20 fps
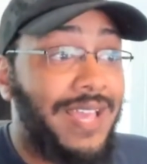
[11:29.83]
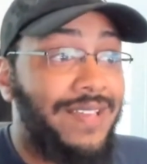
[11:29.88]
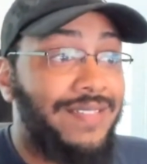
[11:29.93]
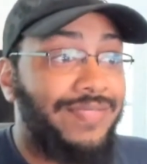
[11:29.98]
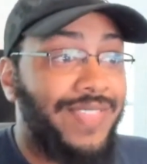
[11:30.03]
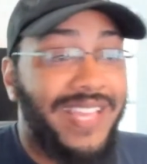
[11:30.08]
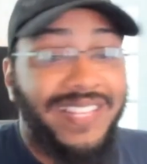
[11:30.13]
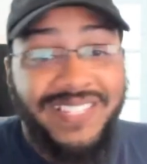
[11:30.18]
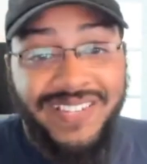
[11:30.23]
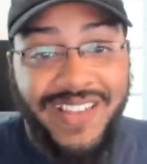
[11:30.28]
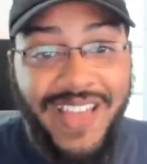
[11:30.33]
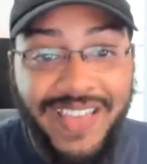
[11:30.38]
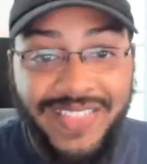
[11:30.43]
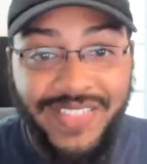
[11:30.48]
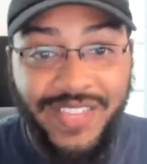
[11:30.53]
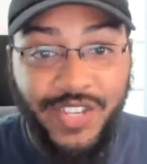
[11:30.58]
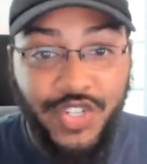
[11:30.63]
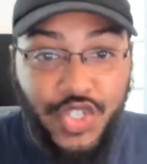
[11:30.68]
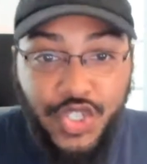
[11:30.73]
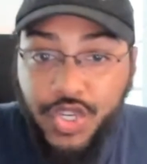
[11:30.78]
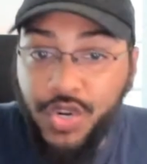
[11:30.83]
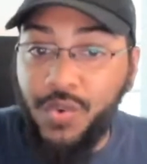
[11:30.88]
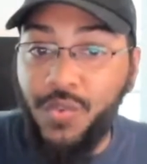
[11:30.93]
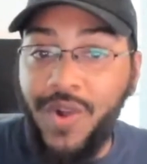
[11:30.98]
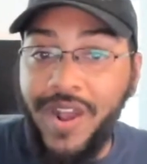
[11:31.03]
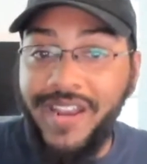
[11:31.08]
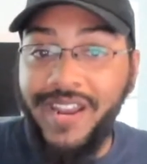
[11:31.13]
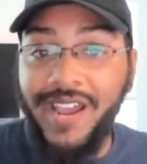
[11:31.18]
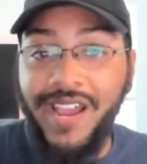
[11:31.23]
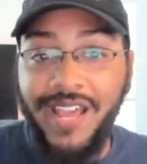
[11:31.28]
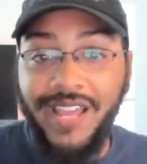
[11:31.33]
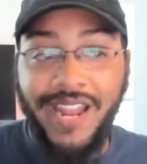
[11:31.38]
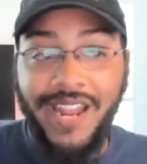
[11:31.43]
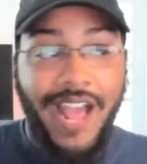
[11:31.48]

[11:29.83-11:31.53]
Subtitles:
That's nothing. Sure, why not?